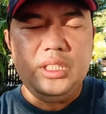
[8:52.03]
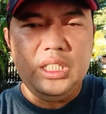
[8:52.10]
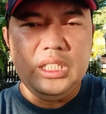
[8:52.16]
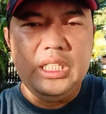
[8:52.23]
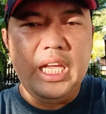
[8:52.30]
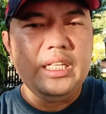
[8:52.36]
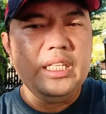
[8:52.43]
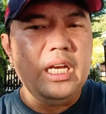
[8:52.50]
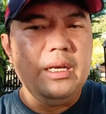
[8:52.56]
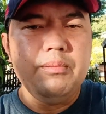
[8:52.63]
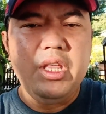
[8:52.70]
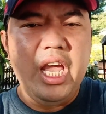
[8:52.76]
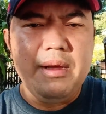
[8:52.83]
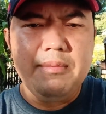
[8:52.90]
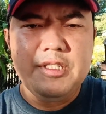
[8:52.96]
that
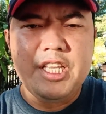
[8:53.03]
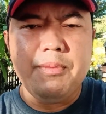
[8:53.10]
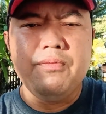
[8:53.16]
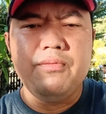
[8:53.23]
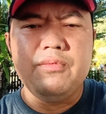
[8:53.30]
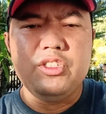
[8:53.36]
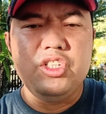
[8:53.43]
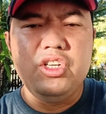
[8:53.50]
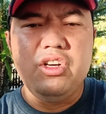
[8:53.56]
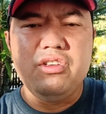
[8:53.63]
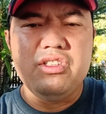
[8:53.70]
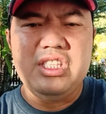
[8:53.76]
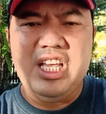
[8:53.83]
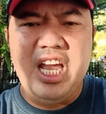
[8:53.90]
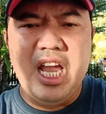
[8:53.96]
they have
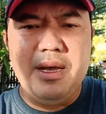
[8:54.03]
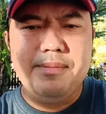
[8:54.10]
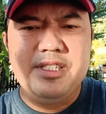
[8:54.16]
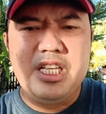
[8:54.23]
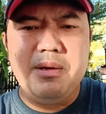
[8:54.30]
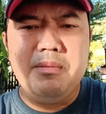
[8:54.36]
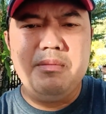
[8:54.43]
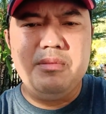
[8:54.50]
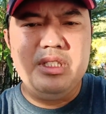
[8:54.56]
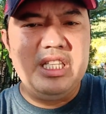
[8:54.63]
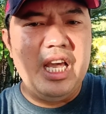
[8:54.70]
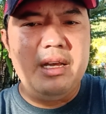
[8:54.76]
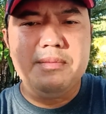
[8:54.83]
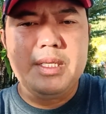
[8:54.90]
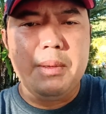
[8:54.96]
some
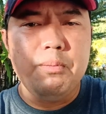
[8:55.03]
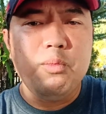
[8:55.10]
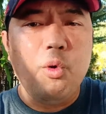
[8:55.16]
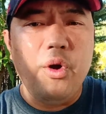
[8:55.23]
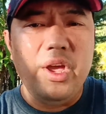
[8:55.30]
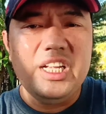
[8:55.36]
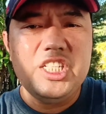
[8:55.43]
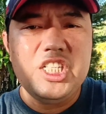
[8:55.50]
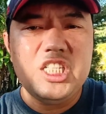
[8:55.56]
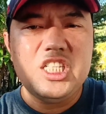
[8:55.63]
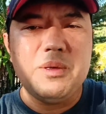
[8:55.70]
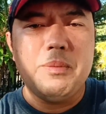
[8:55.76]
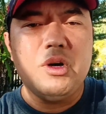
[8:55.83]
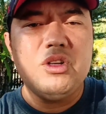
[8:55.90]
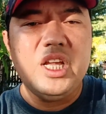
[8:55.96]
questions
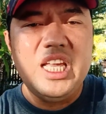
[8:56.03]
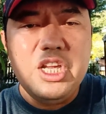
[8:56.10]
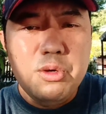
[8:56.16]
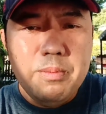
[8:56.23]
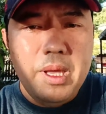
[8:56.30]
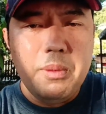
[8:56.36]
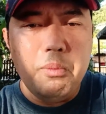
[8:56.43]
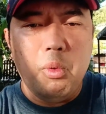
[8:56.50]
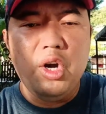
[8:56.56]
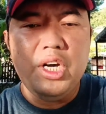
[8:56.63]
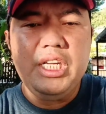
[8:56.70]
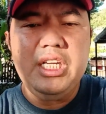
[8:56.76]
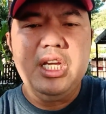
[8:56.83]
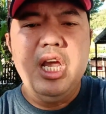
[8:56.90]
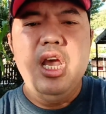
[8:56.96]
about the human
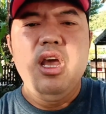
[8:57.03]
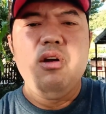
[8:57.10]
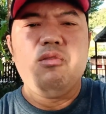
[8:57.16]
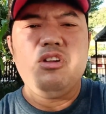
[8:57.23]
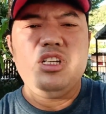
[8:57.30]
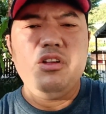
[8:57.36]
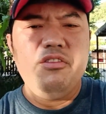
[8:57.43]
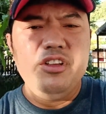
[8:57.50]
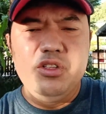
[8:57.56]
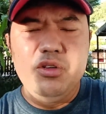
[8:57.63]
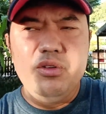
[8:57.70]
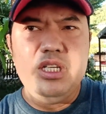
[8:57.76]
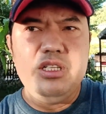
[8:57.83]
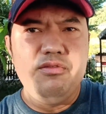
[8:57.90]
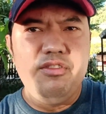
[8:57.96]
body. What they will do
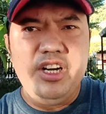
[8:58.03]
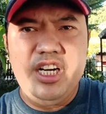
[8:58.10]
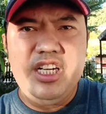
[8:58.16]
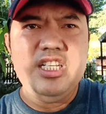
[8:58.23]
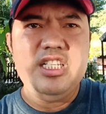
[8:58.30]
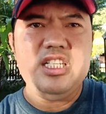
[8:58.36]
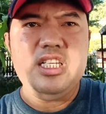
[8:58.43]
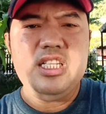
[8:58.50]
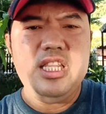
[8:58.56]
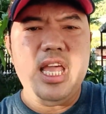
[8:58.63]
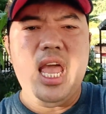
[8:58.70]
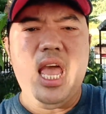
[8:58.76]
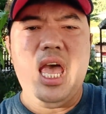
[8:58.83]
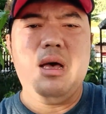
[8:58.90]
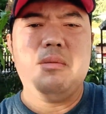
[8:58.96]
is very easy. They
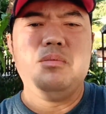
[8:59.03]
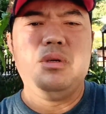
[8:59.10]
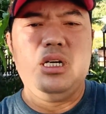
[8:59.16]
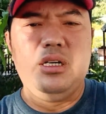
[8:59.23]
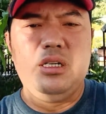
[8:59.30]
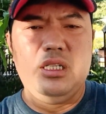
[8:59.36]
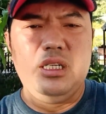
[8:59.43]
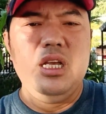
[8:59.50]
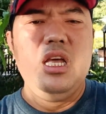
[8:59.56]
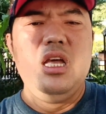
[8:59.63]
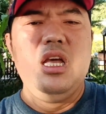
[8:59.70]
have the